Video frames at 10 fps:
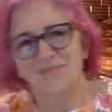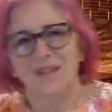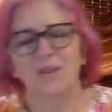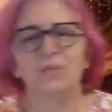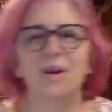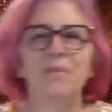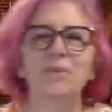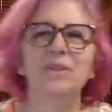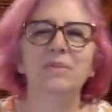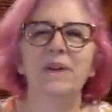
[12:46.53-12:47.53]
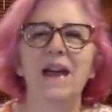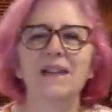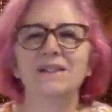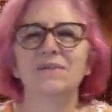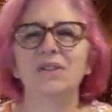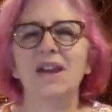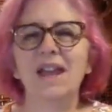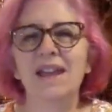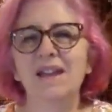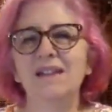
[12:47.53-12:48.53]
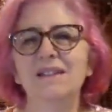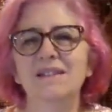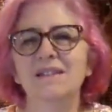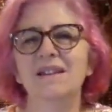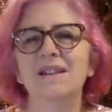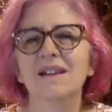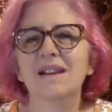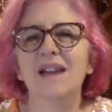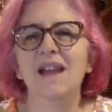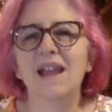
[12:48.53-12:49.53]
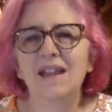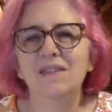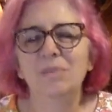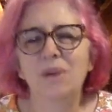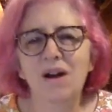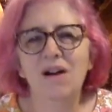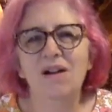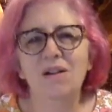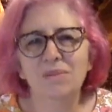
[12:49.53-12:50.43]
Rub with the backs of your hands and the palms.